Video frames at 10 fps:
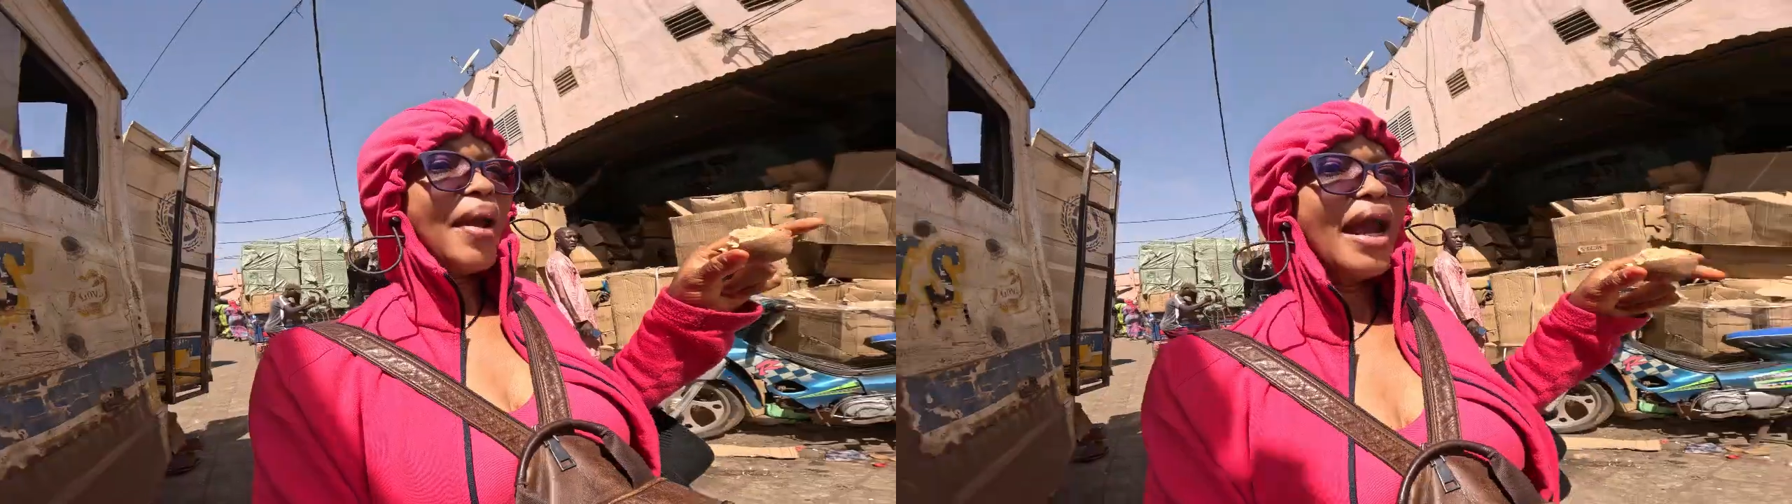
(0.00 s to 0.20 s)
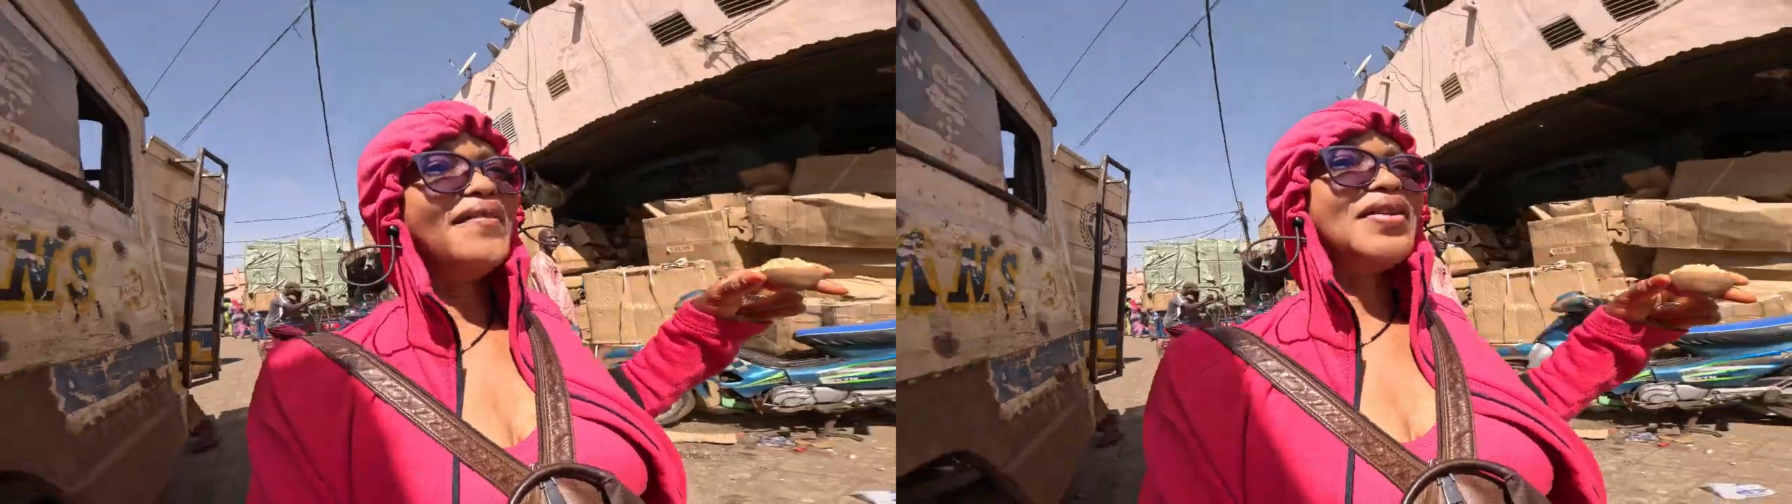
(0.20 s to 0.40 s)

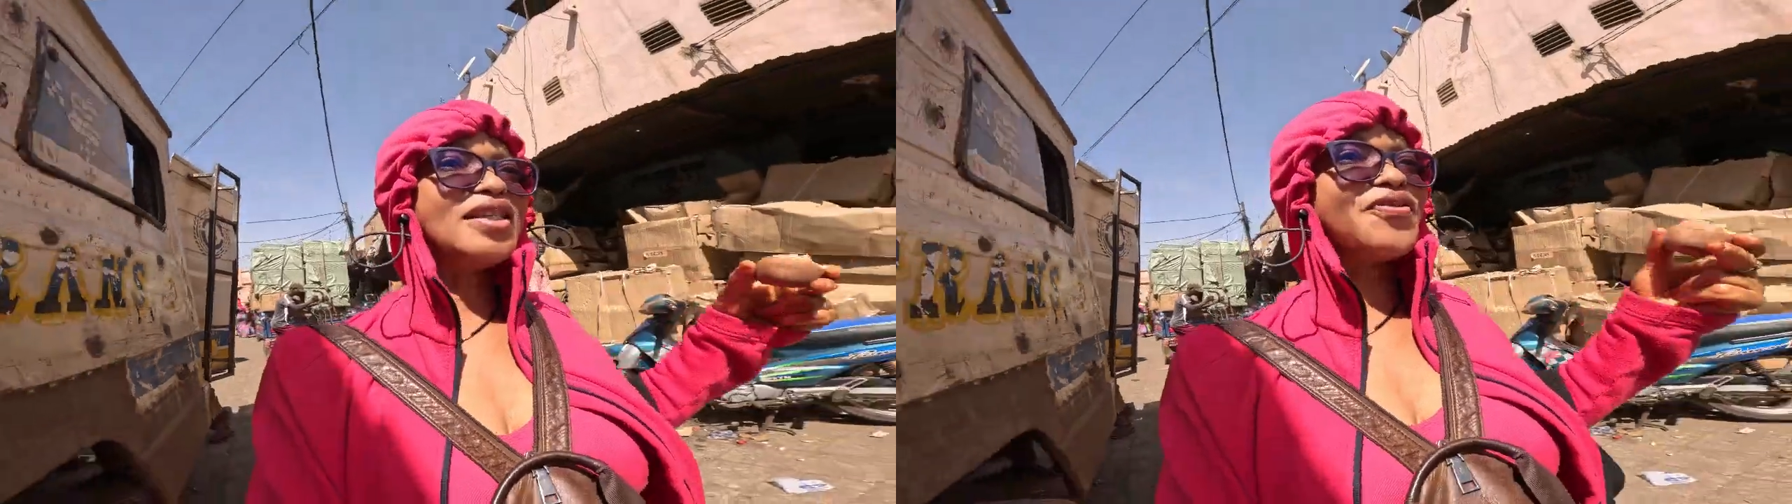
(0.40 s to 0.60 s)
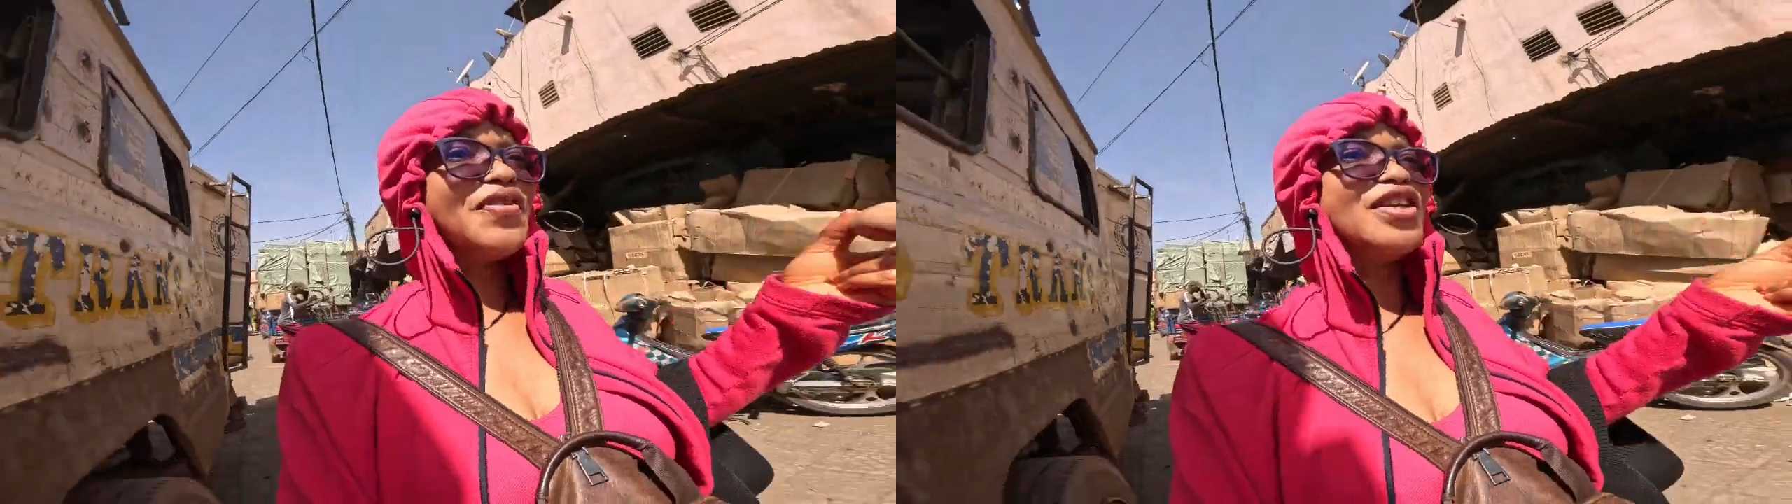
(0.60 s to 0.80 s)
If
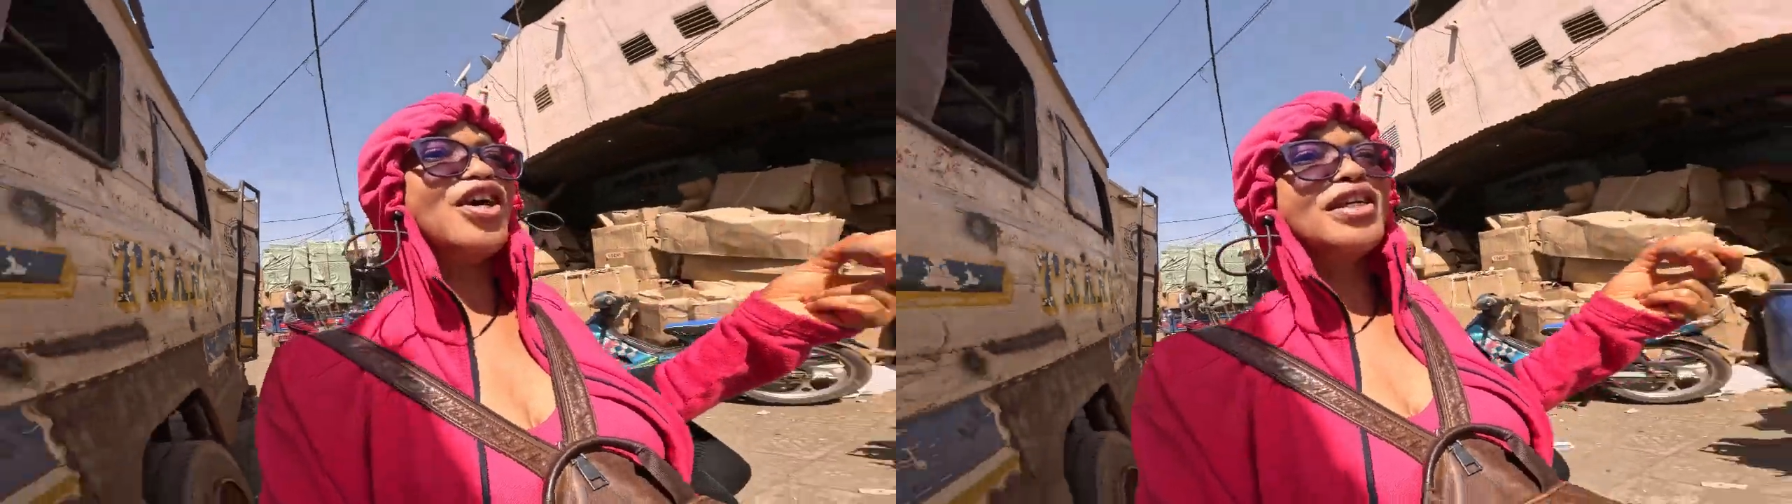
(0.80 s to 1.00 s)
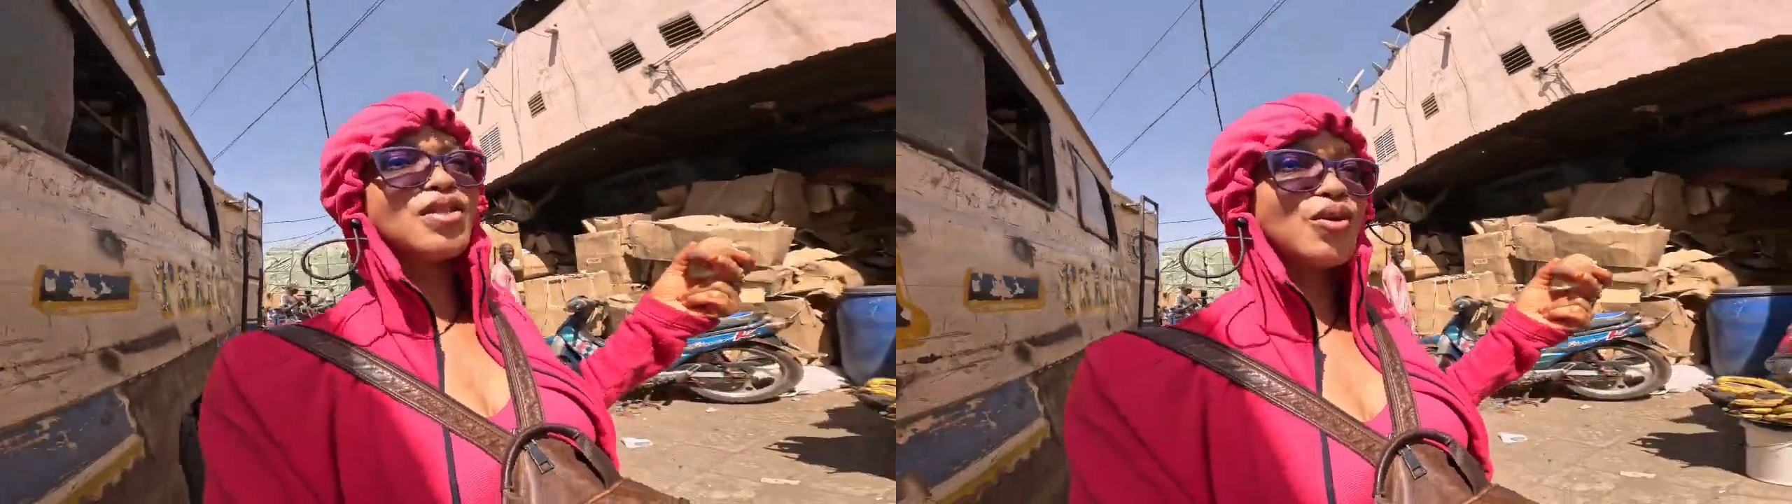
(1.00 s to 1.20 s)
this video
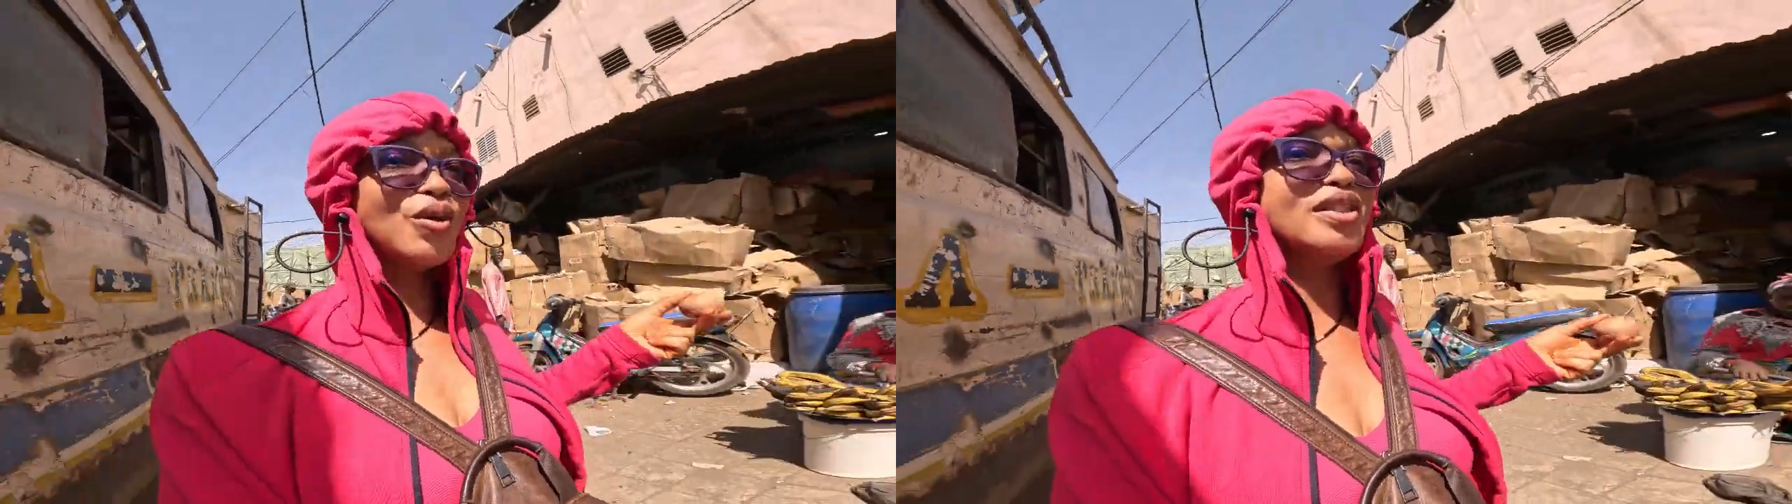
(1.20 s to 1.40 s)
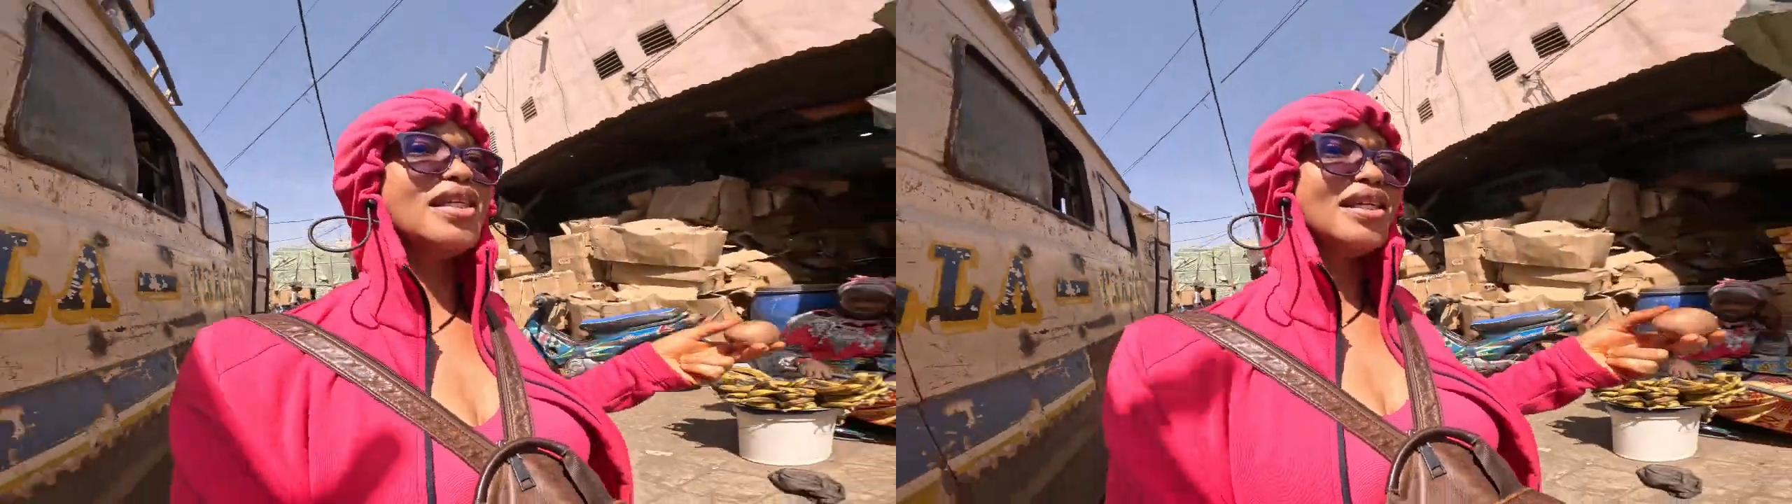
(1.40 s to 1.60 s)
is good,